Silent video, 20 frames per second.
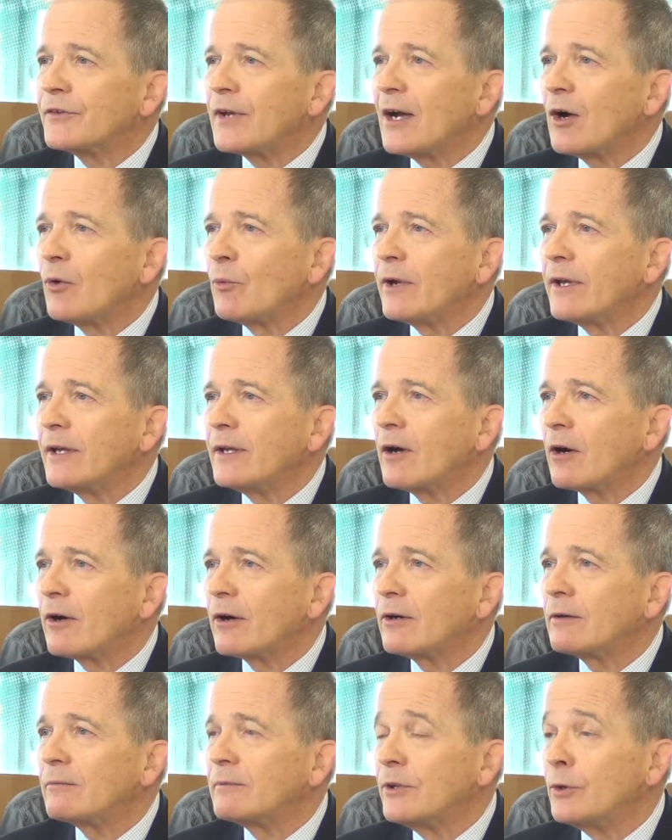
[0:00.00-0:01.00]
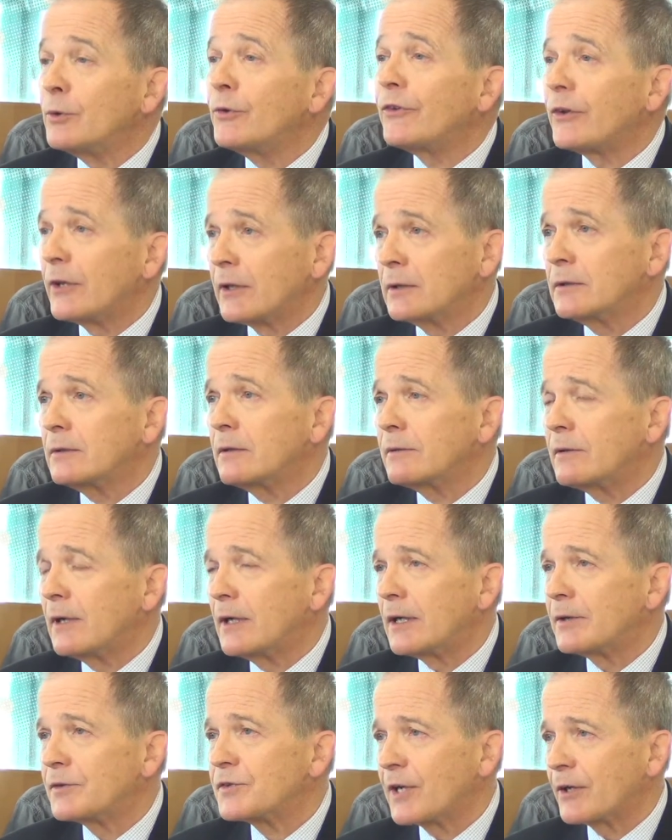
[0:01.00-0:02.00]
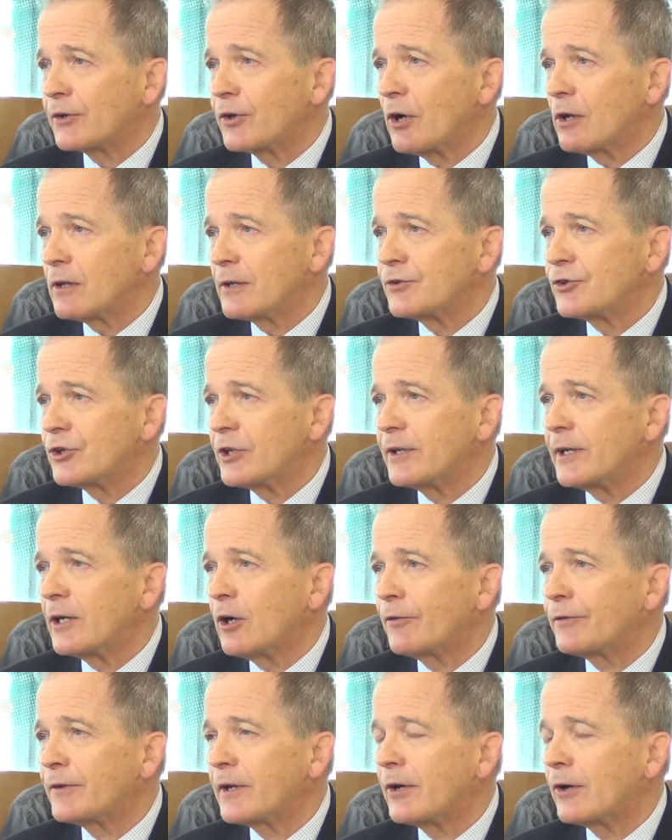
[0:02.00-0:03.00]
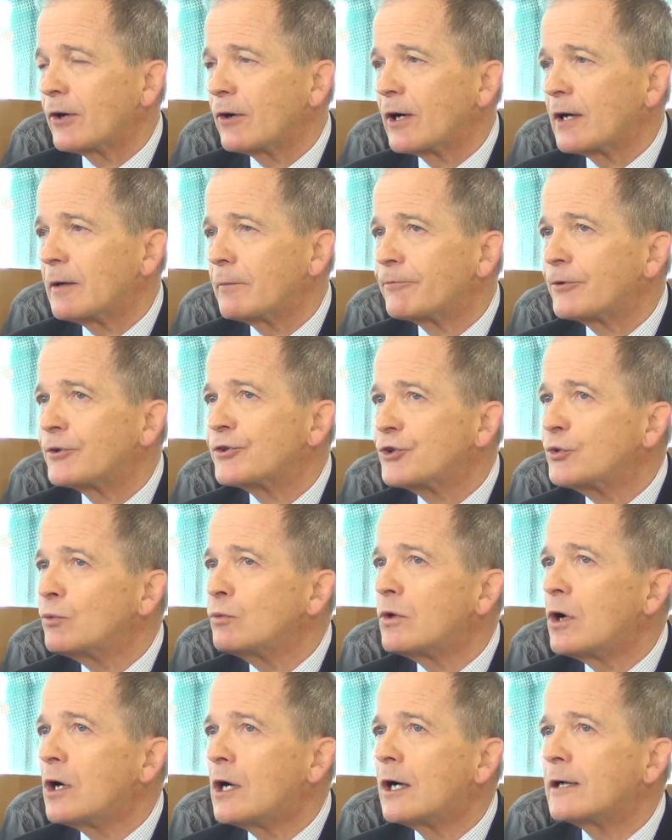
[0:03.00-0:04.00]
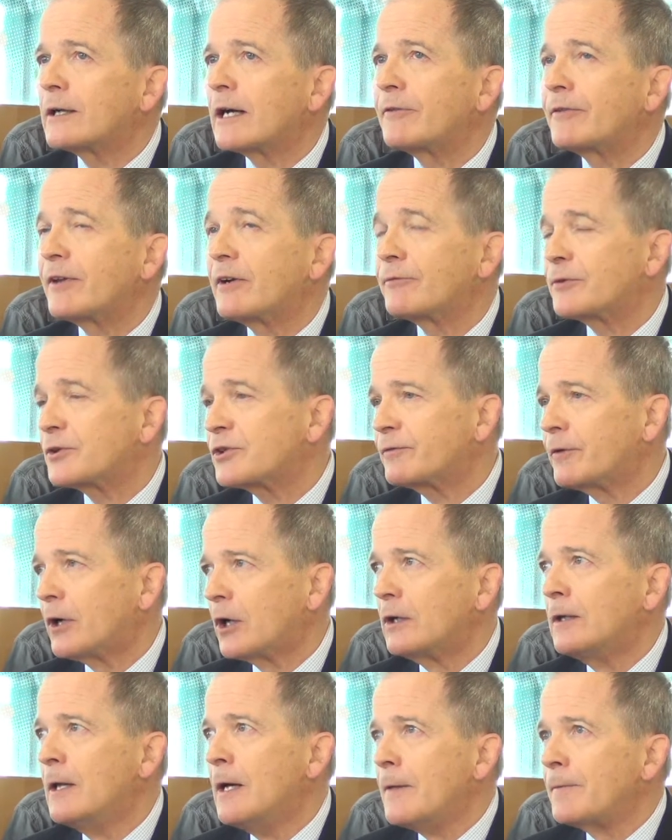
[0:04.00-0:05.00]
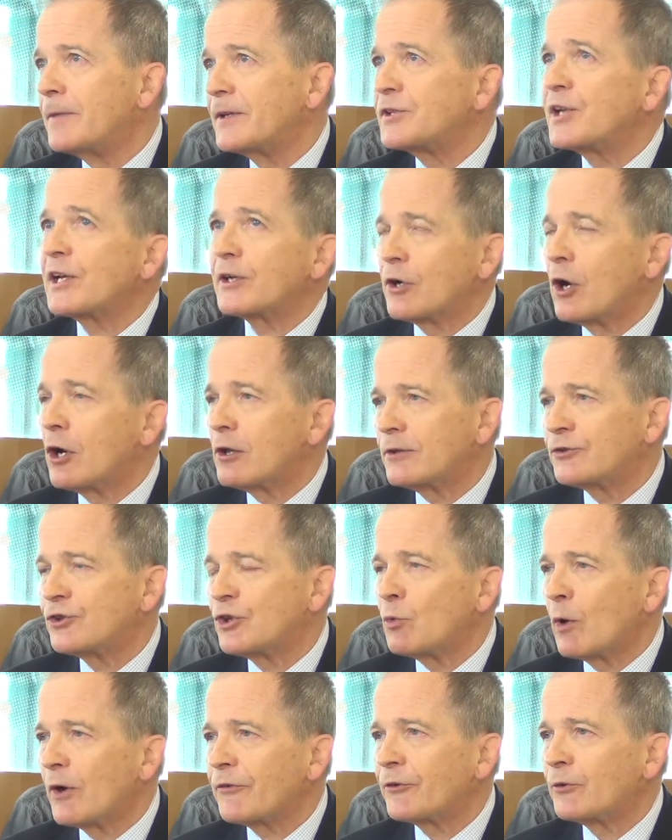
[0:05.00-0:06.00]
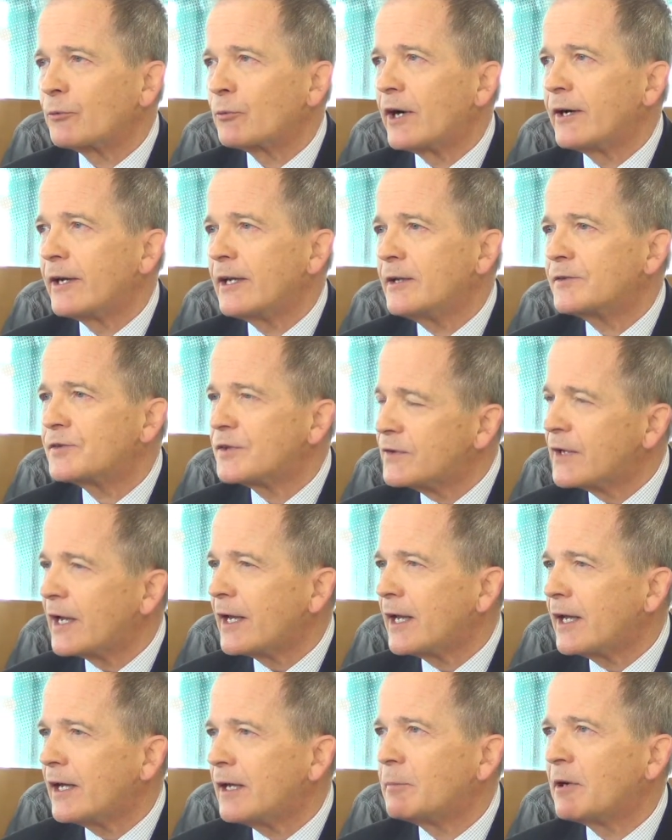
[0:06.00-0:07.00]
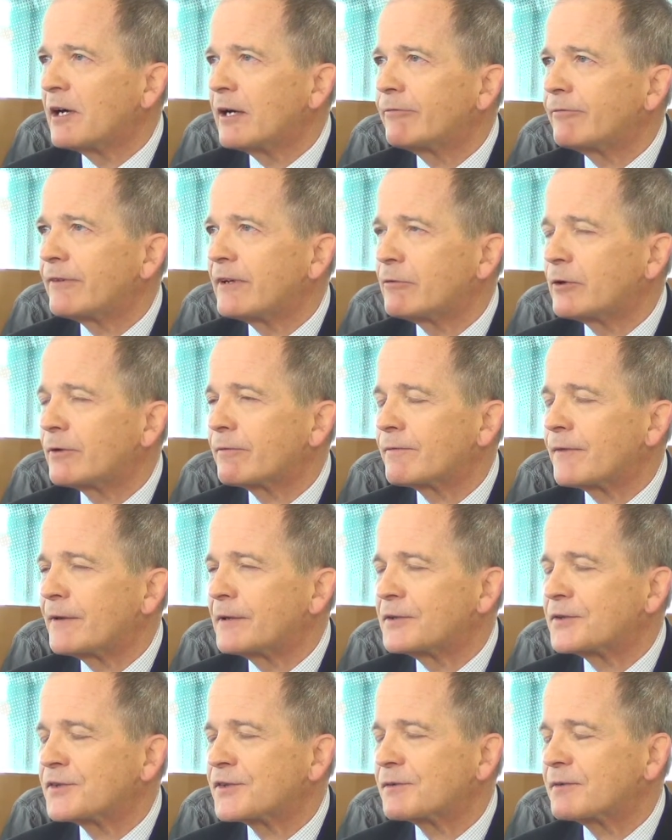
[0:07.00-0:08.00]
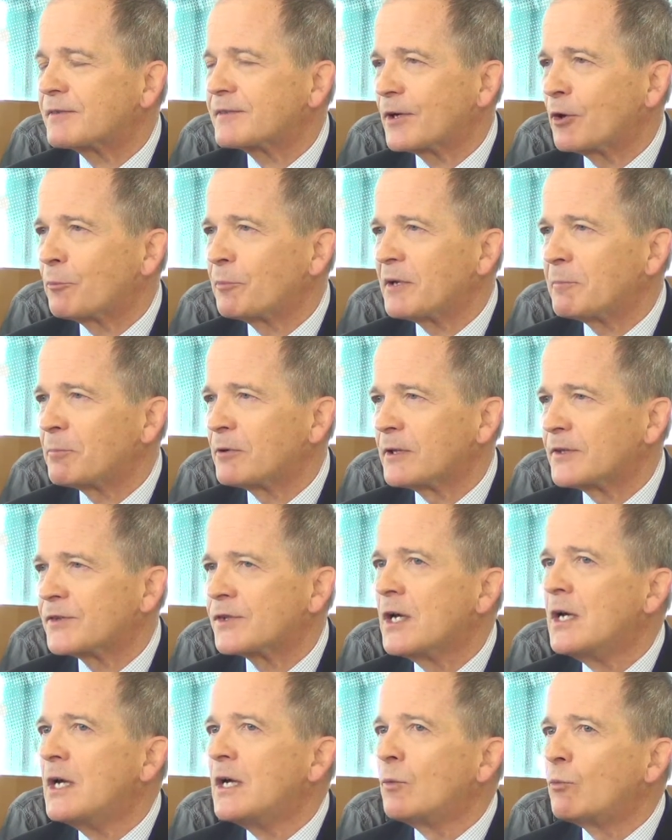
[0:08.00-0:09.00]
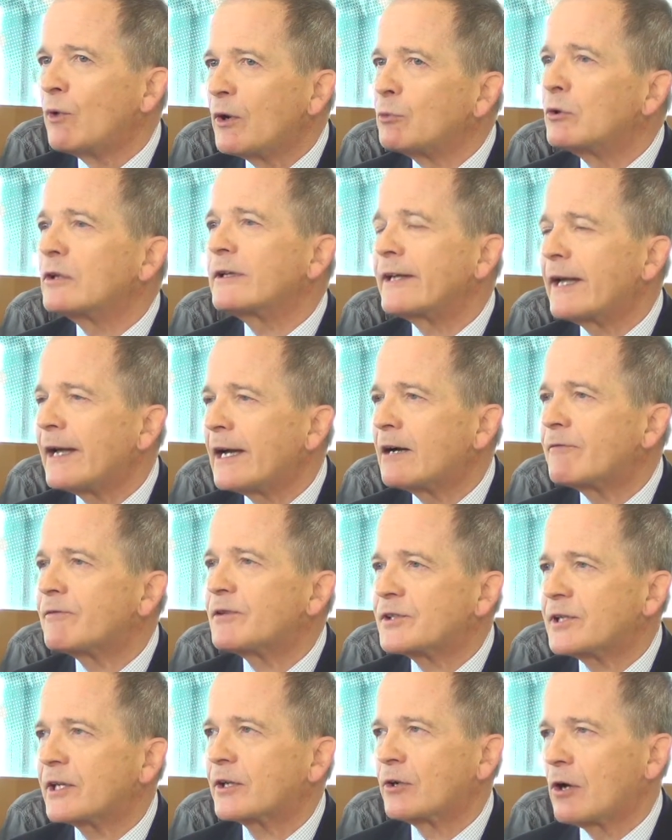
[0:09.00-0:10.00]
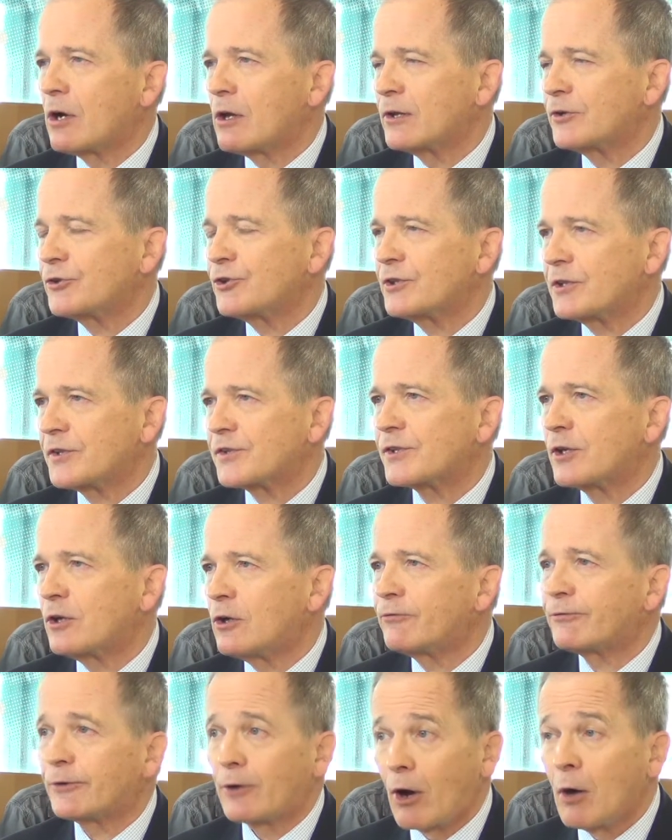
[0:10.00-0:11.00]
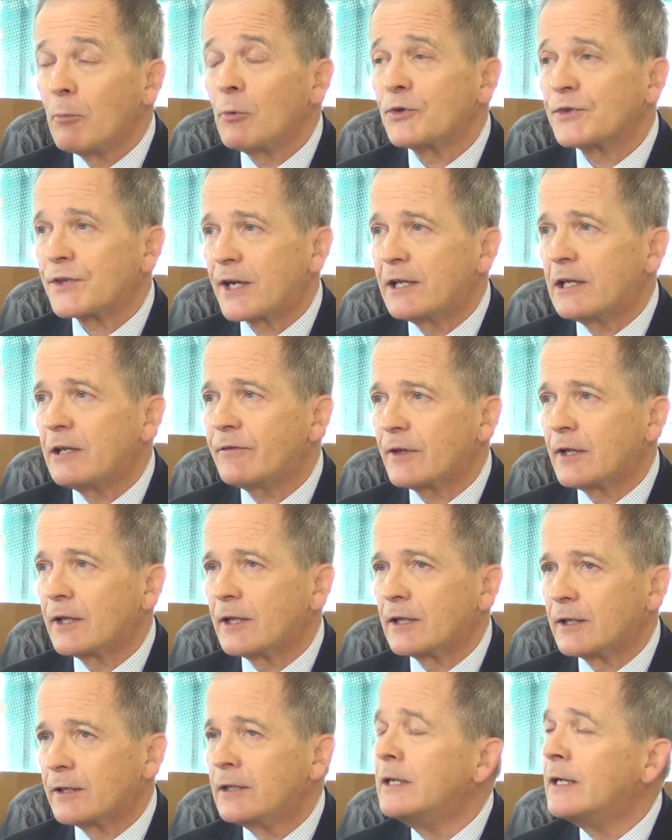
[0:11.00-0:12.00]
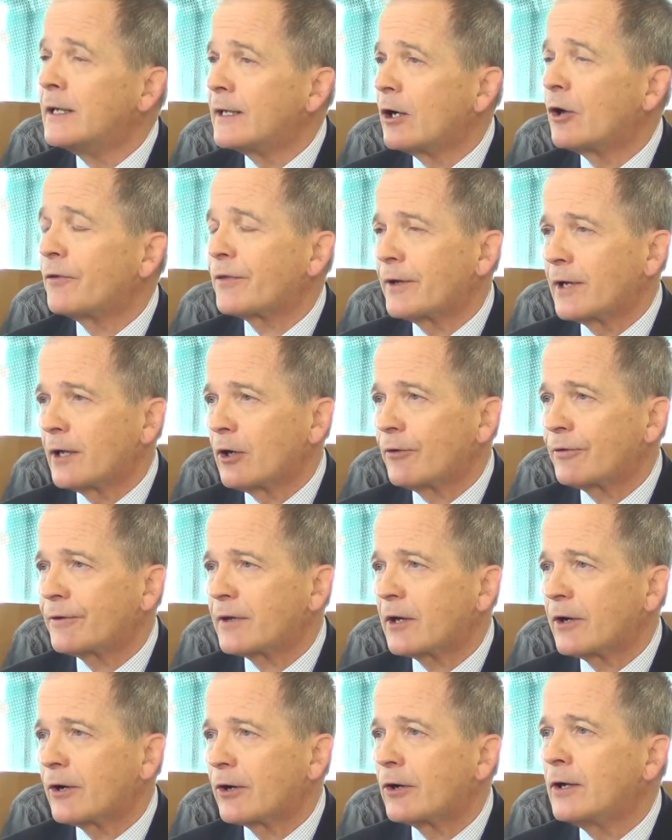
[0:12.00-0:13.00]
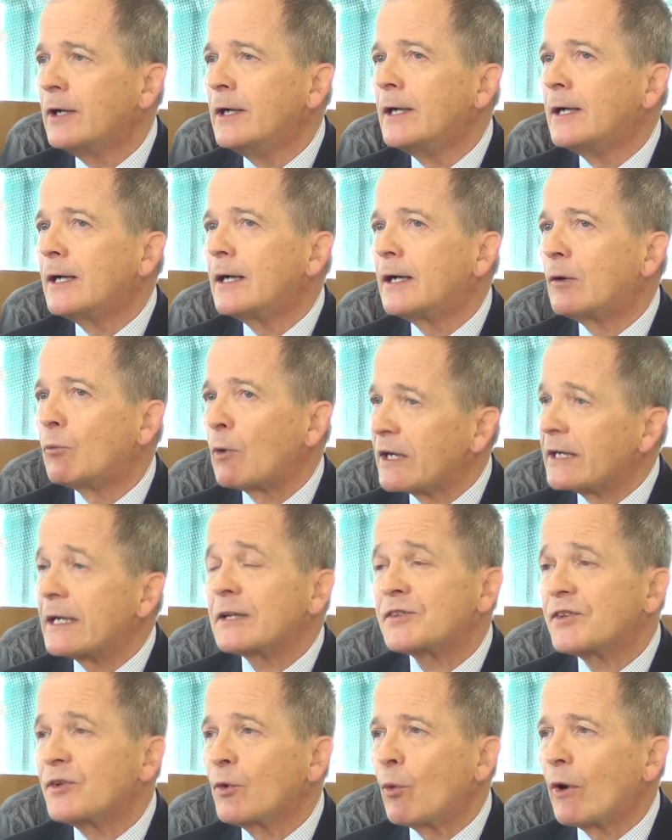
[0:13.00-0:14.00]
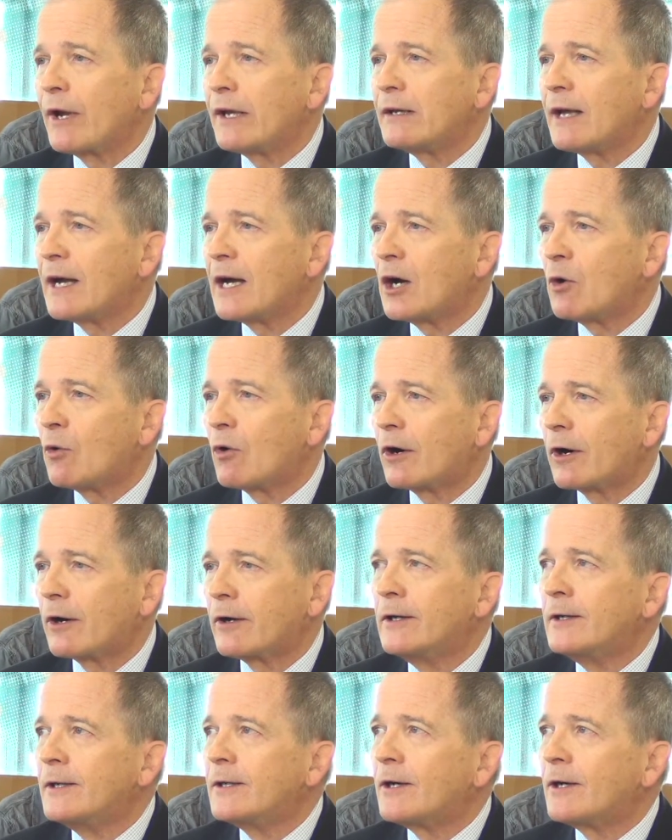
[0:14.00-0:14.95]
how we are using technology in healthcare. For too long, I think, first of all, the technology wasn't ready. Today, my favorite thing to tell people is we really have the technology to solve for almost anything in health and healthcare. What gets in the way now are